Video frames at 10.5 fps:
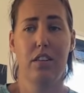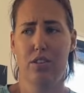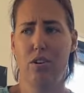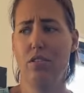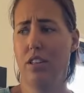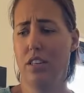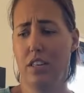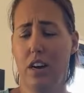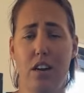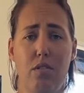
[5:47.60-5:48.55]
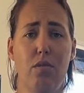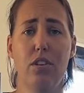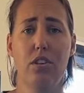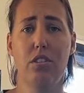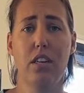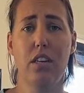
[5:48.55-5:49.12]
totally. I don't
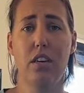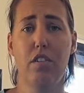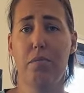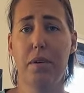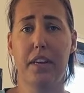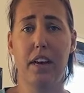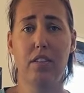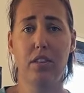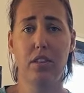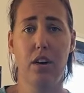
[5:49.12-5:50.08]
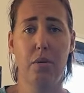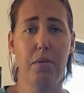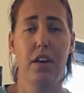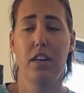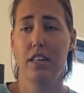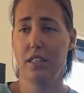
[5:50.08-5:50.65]
want you eating off my countertop.
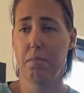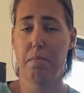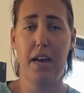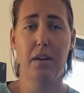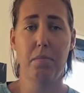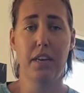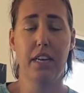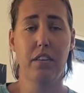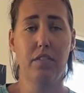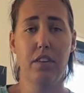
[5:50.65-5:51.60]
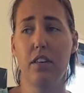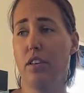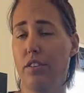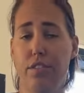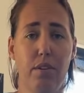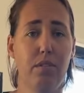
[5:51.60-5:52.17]
It's bad behavior.
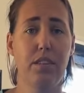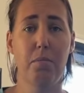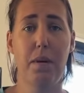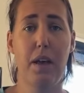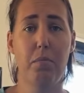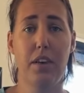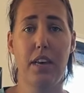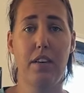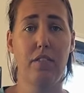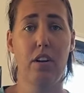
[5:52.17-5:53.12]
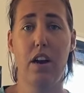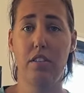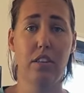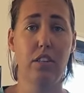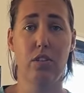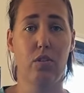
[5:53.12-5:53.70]
You know it's a bad behavior. I don't
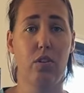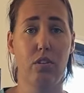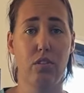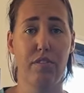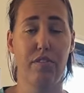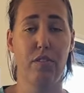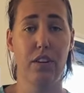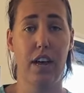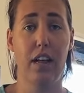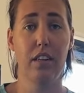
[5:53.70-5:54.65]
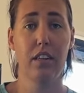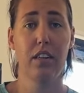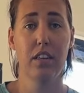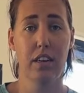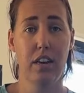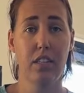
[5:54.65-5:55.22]
need to coddle you for that.
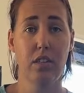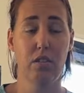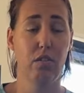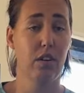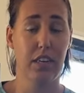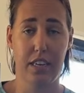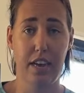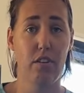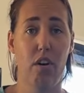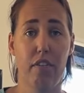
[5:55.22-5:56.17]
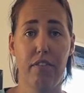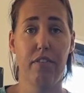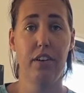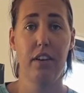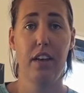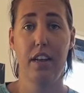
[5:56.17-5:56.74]
Yeah, so get off.
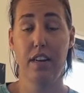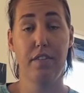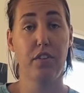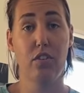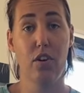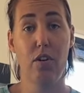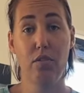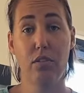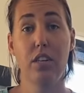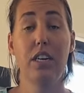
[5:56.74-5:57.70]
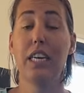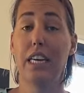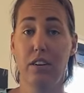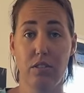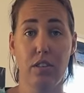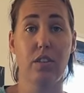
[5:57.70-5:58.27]
And if you don't,
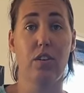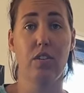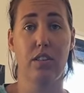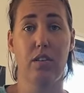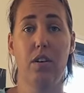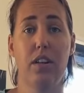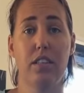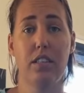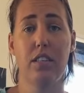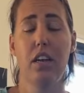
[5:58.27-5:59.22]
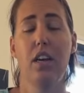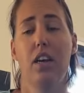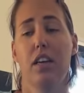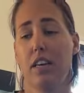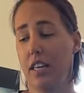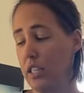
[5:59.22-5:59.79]
here's the consequence.
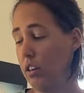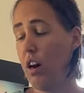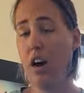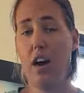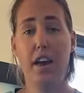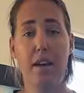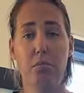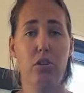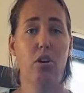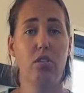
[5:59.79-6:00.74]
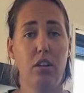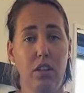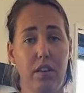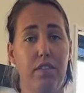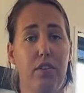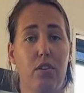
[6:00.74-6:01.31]
Yeah, so I am
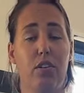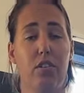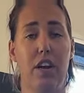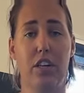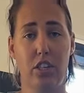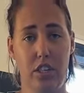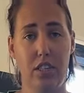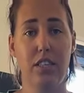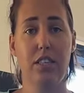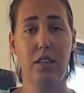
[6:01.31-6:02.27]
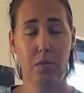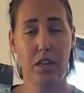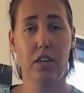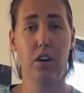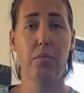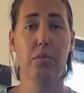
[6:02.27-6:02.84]
totally for corrections when
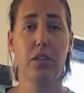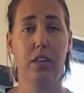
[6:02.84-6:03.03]
it comes to